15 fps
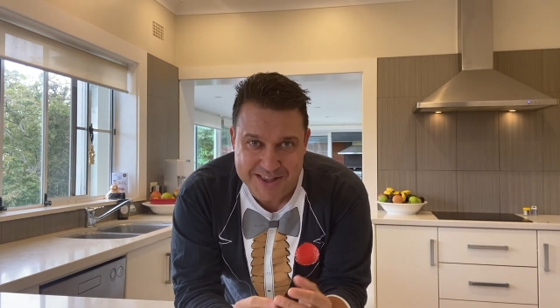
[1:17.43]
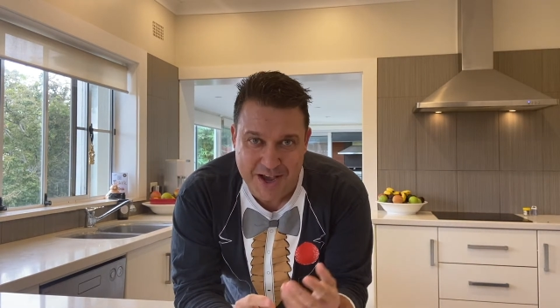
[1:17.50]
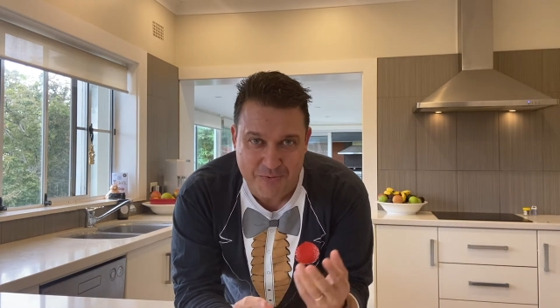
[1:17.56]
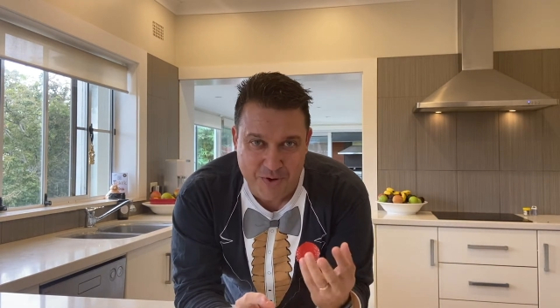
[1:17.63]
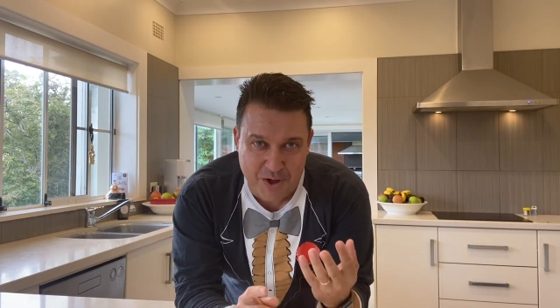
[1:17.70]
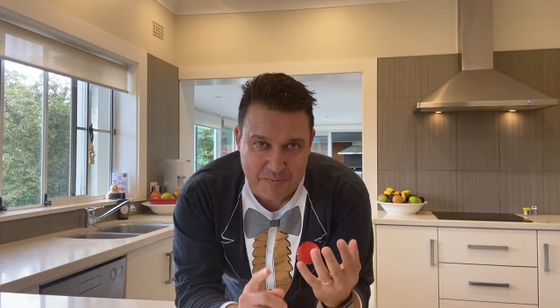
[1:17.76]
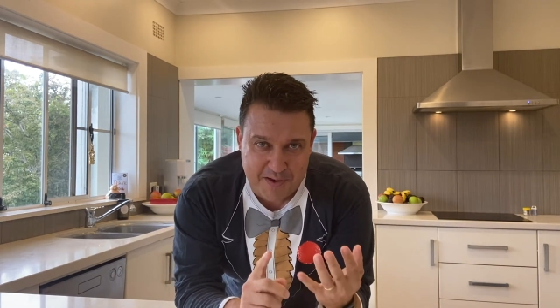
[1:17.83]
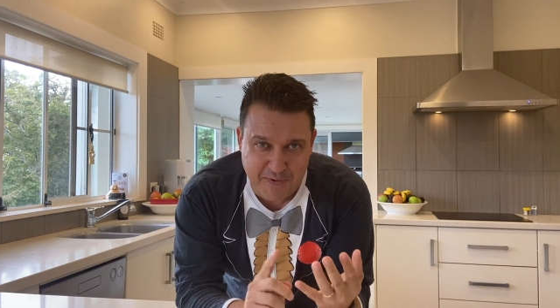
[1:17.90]
There
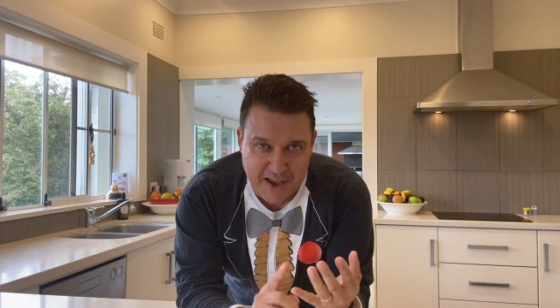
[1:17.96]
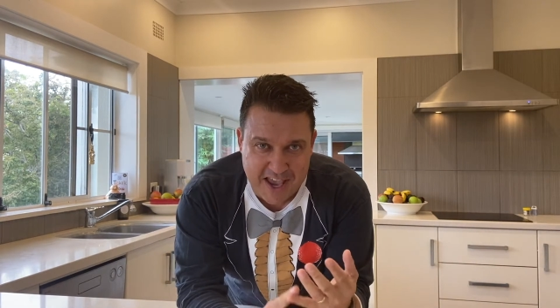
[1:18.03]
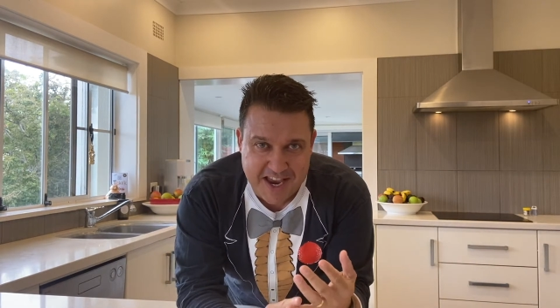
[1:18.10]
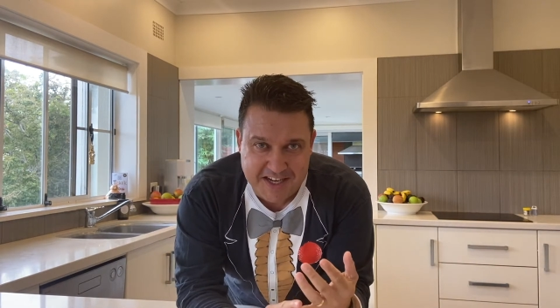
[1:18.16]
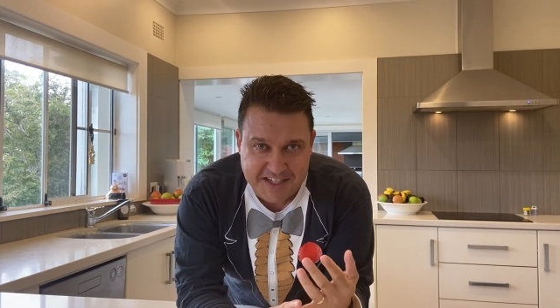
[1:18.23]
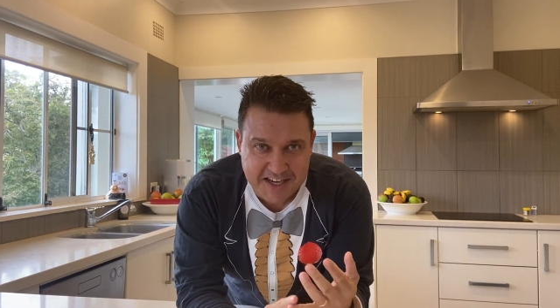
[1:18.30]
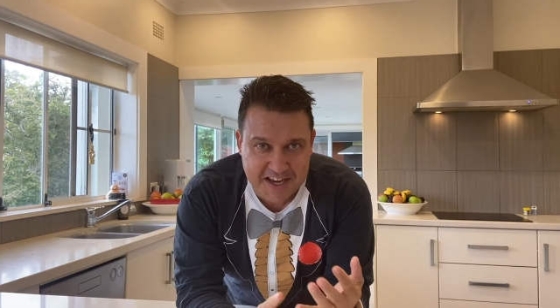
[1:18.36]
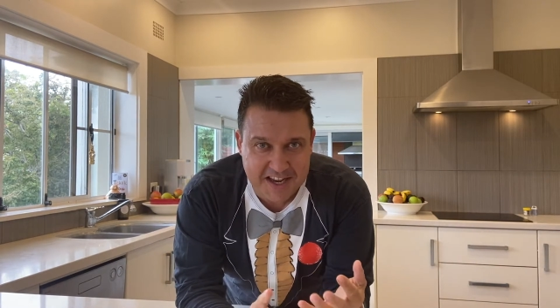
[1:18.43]
will be
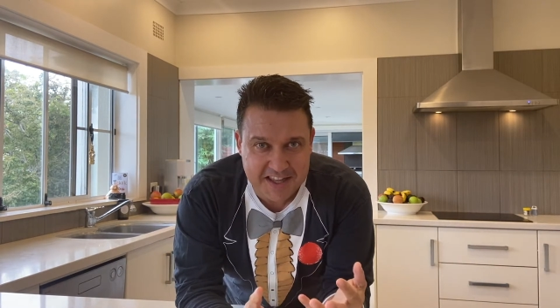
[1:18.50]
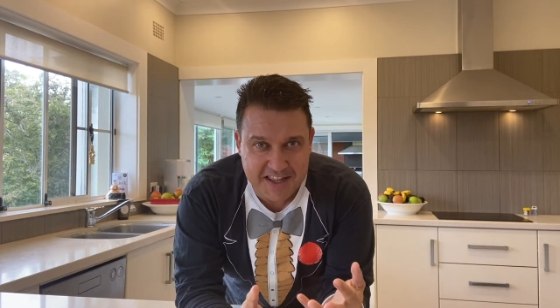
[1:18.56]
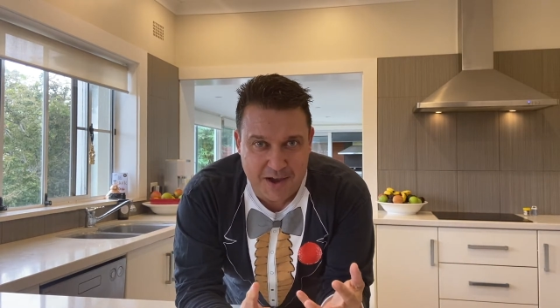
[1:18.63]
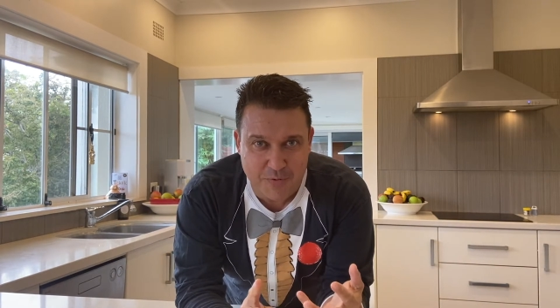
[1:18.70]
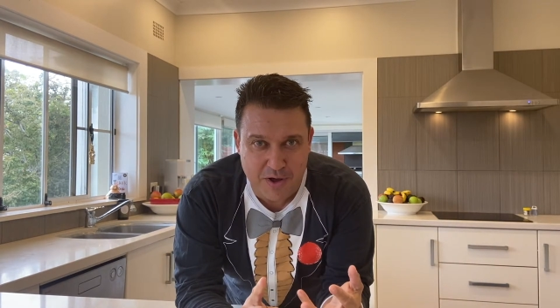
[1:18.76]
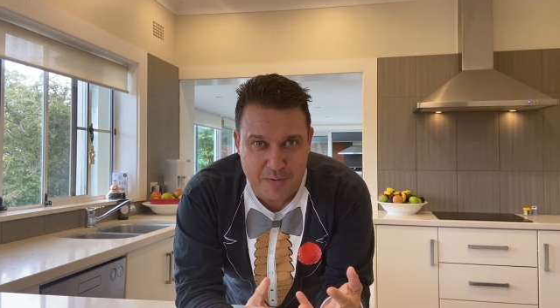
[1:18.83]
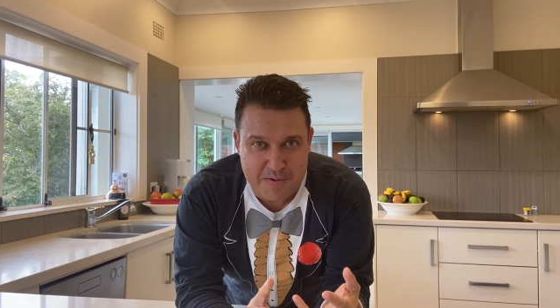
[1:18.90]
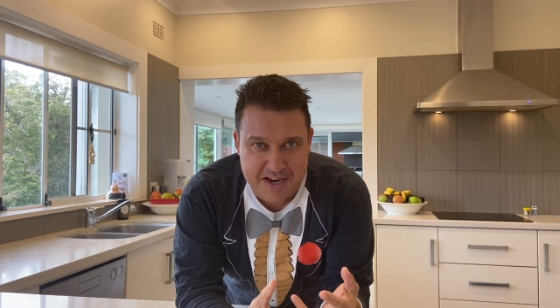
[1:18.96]
heat.
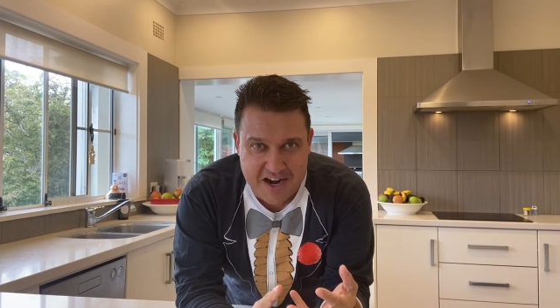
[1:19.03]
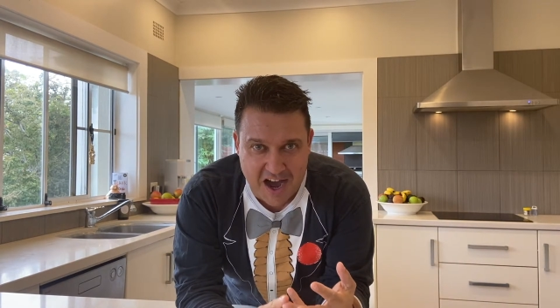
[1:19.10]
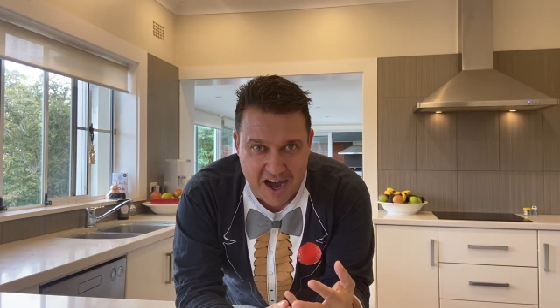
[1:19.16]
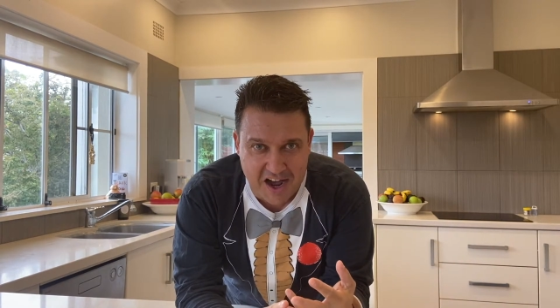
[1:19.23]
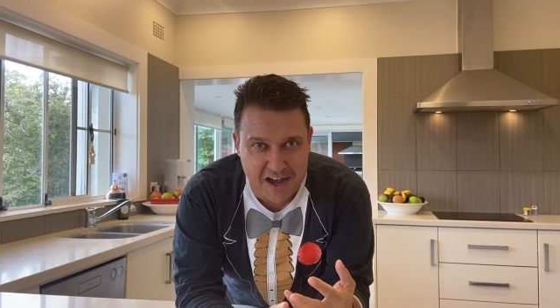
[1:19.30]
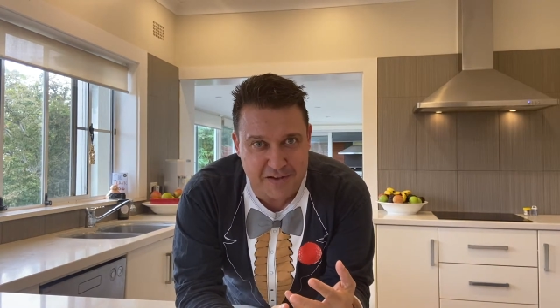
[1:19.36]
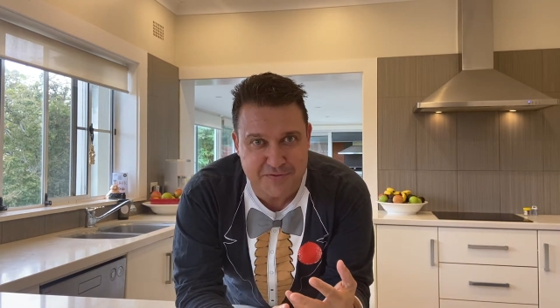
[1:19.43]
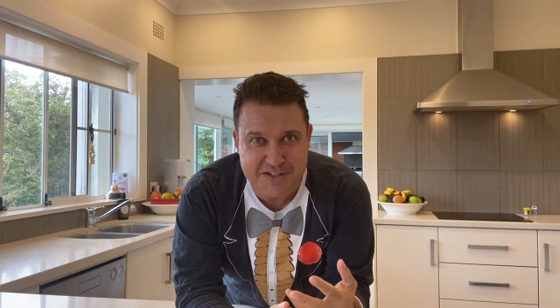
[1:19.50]
There will be
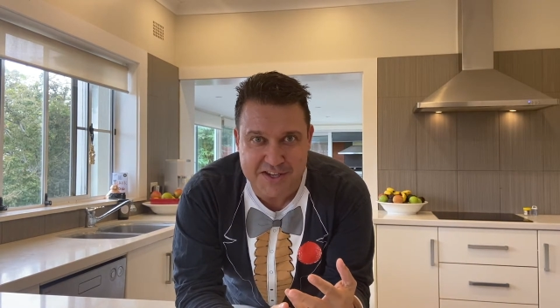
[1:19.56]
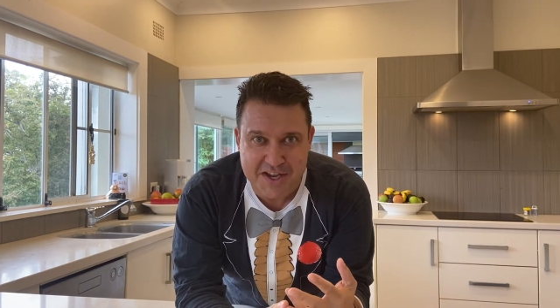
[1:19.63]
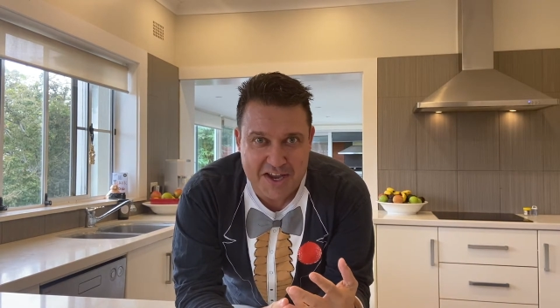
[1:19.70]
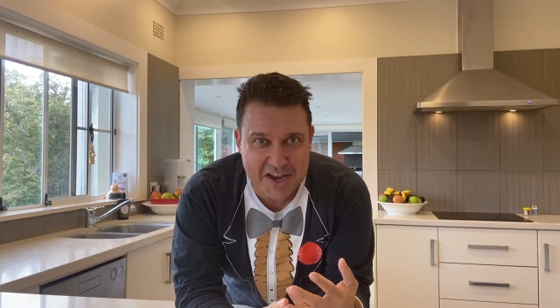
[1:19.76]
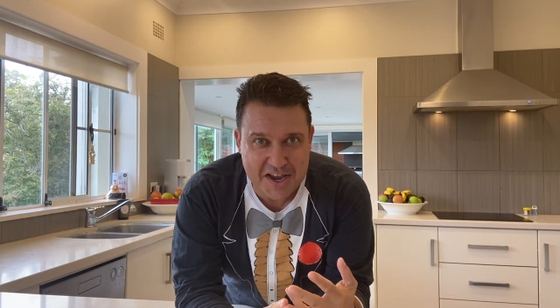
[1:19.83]
knives.